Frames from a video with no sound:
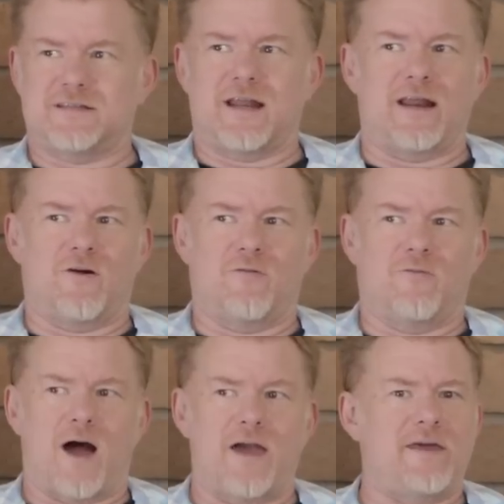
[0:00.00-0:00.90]
and I know
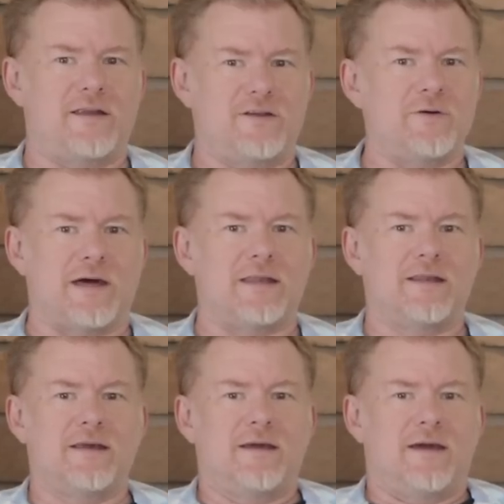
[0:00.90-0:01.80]
why they do it
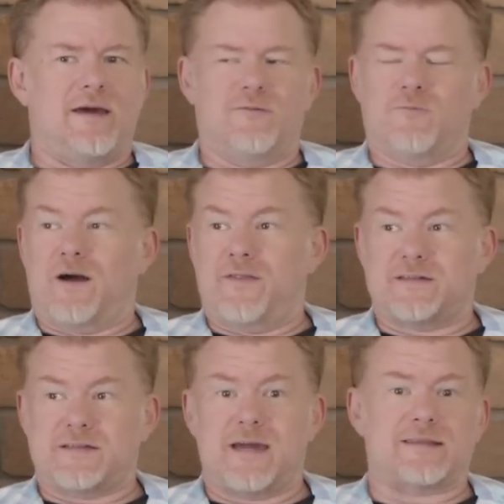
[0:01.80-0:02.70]
and why they
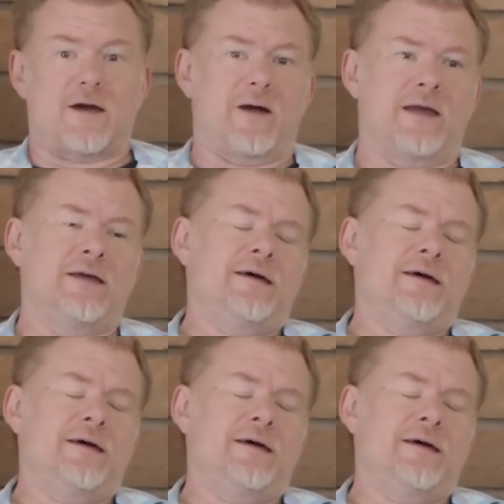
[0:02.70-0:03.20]
say it that way.